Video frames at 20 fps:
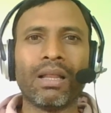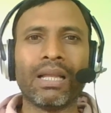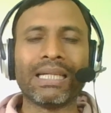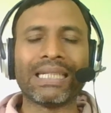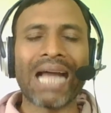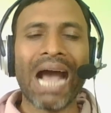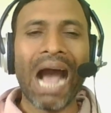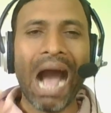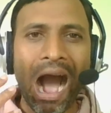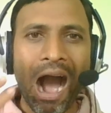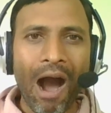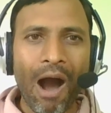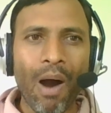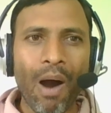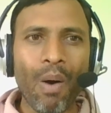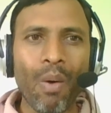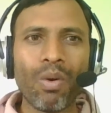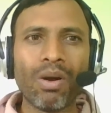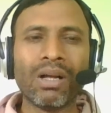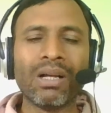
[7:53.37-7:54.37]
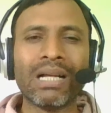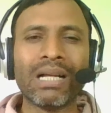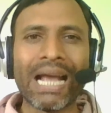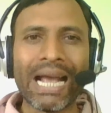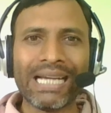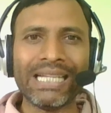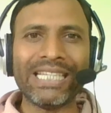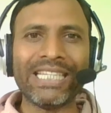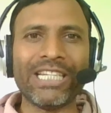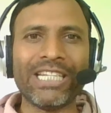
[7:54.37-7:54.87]
that how
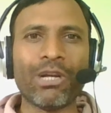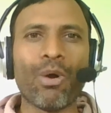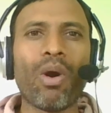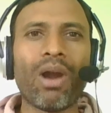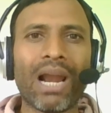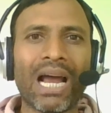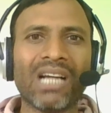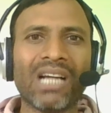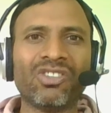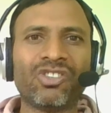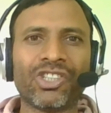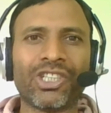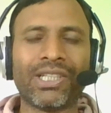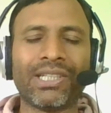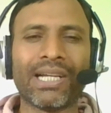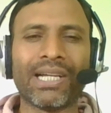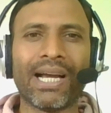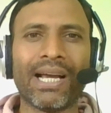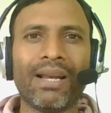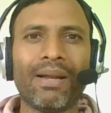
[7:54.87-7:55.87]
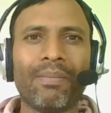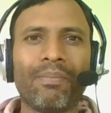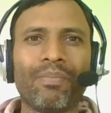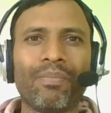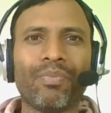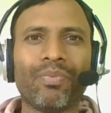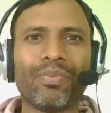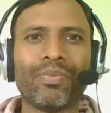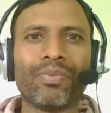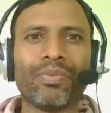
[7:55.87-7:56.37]
is your lifestyle.
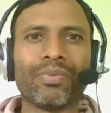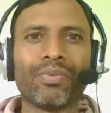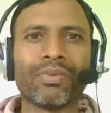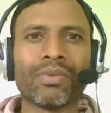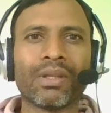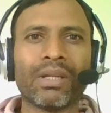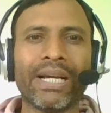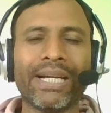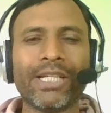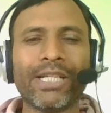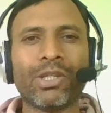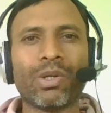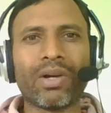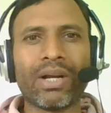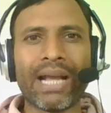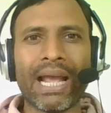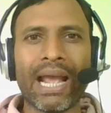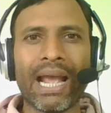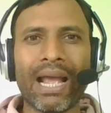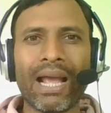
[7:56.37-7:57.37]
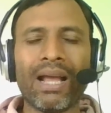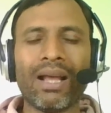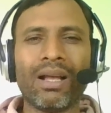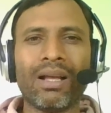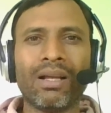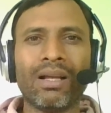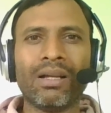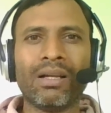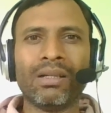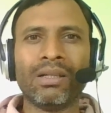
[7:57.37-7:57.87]
It is okay.
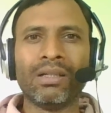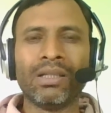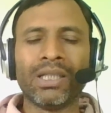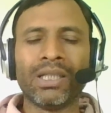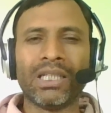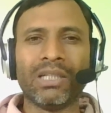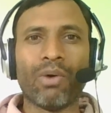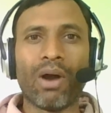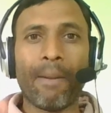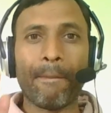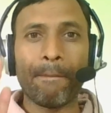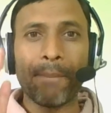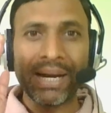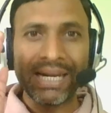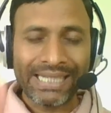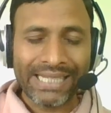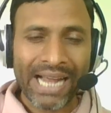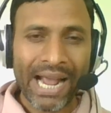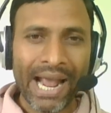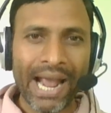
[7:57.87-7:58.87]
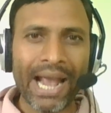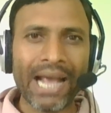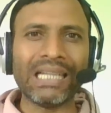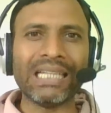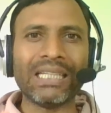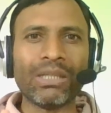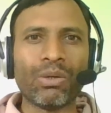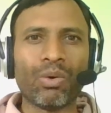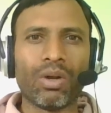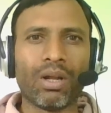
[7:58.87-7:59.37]
You are
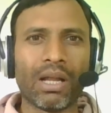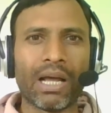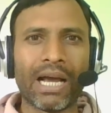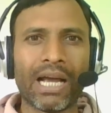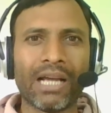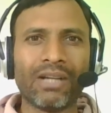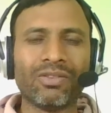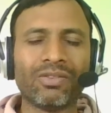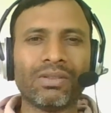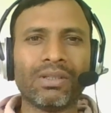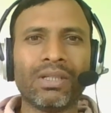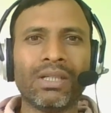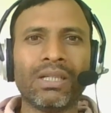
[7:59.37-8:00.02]
maintaining your life.